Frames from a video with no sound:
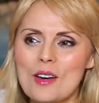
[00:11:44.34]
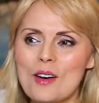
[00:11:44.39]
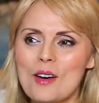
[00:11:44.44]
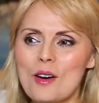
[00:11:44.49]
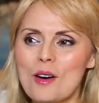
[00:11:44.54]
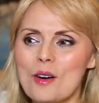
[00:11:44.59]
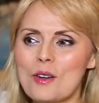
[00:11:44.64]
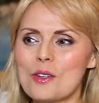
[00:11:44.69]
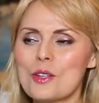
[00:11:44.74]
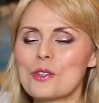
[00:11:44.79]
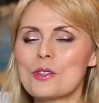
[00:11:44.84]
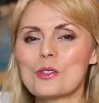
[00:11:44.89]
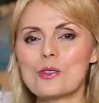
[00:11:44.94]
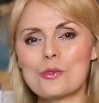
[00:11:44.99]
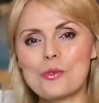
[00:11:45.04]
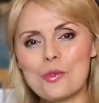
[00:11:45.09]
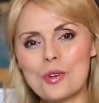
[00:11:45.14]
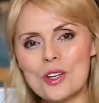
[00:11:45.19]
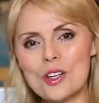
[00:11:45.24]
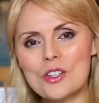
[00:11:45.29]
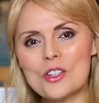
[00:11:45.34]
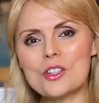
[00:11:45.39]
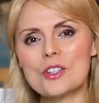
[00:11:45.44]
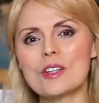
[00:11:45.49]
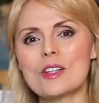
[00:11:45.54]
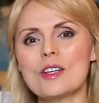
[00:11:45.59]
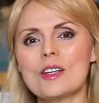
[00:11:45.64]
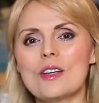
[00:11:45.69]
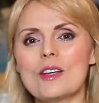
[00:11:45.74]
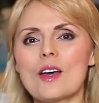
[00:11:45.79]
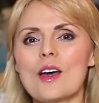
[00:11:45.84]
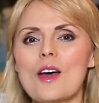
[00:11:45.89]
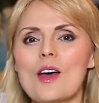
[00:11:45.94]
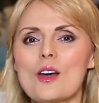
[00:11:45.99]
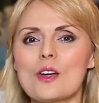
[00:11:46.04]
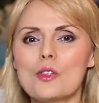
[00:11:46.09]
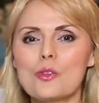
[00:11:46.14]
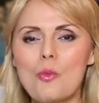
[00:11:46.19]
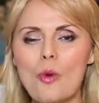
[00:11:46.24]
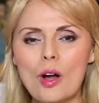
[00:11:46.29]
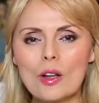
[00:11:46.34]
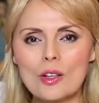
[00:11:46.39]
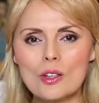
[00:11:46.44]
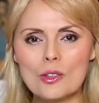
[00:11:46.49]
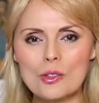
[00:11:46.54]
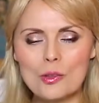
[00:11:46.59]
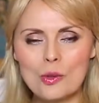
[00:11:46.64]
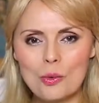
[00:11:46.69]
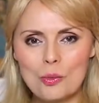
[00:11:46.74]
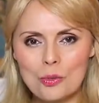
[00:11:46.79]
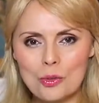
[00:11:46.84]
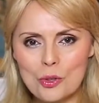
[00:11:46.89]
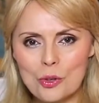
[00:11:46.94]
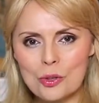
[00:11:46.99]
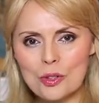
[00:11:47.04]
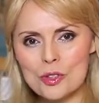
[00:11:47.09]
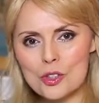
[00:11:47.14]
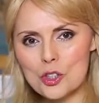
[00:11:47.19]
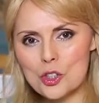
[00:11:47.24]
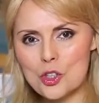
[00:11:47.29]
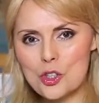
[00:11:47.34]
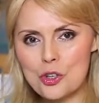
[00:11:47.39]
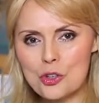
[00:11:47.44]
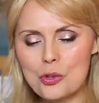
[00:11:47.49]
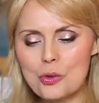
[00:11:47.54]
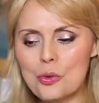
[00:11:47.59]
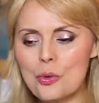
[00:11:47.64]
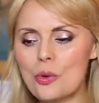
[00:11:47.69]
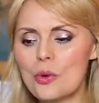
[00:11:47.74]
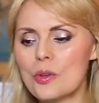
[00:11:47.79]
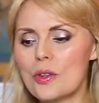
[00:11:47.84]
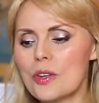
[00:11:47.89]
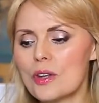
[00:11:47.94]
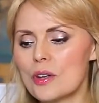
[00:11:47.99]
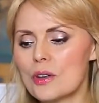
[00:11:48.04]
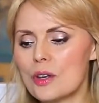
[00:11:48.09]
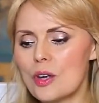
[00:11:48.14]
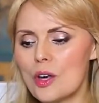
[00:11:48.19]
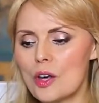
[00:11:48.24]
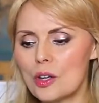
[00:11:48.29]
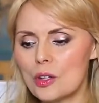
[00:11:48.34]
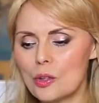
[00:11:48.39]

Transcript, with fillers: uh, just richly dwell in you through His truth and